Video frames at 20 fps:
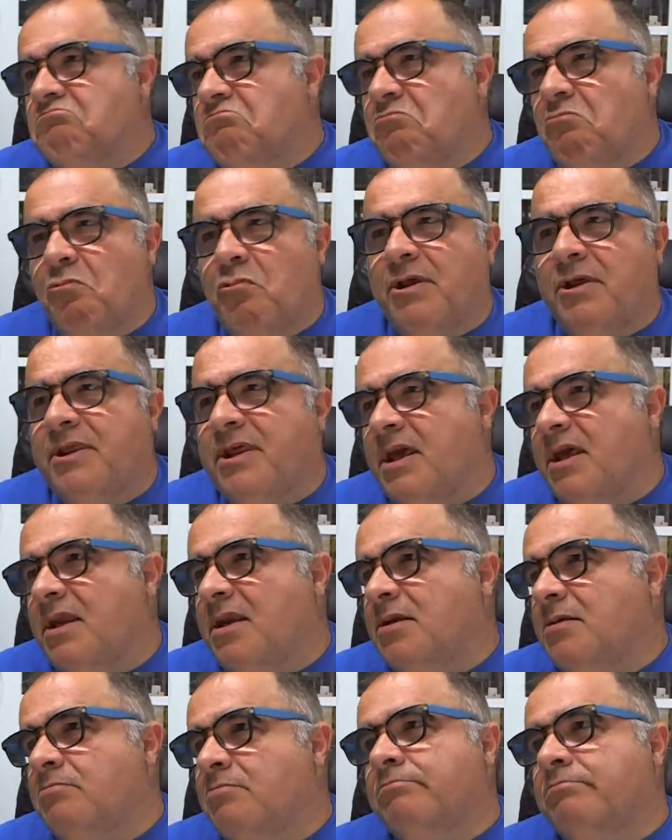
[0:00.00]

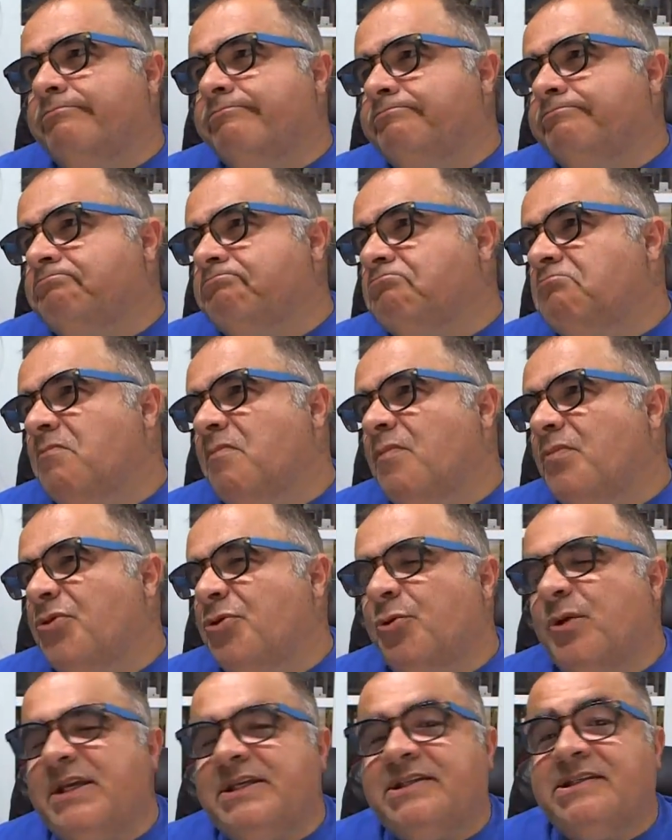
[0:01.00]
within
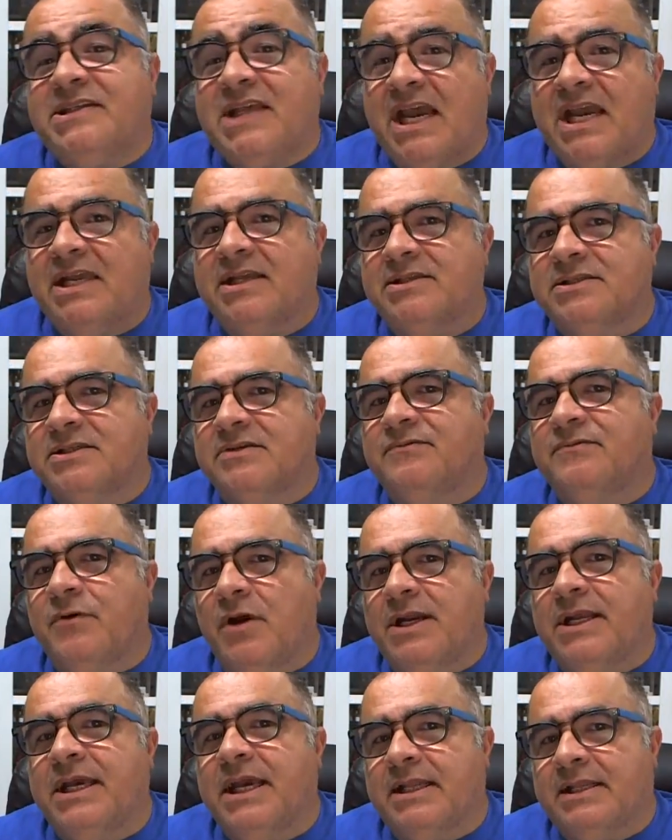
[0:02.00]
3 seconds of
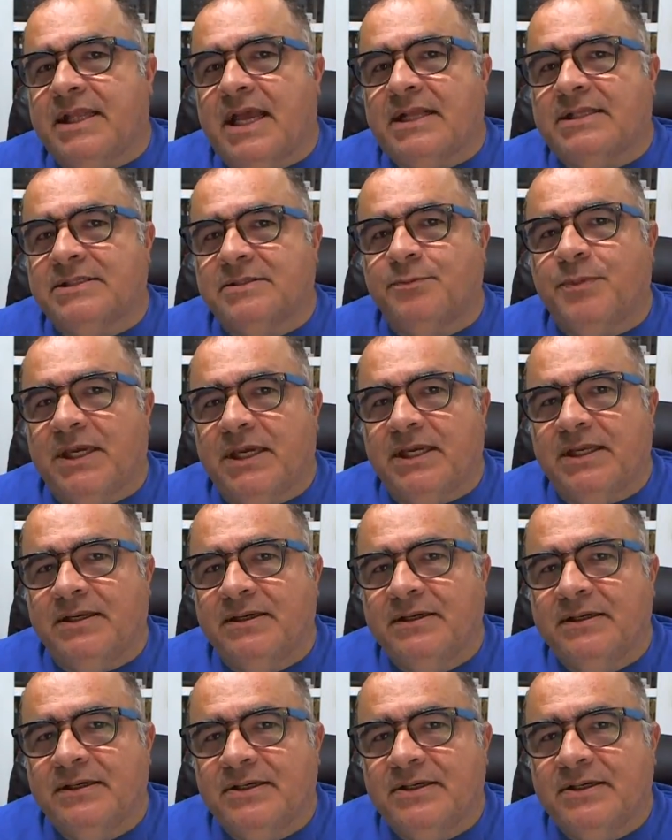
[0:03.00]
running at that speed.